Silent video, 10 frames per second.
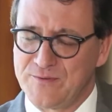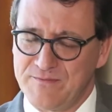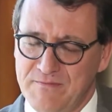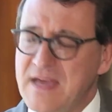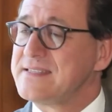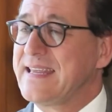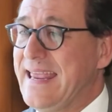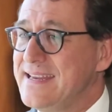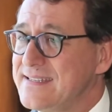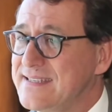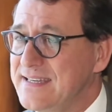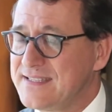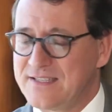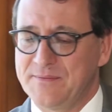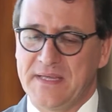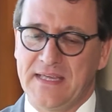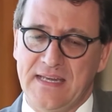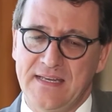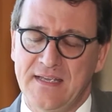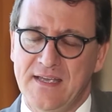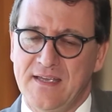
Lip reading: maintained since the beginning.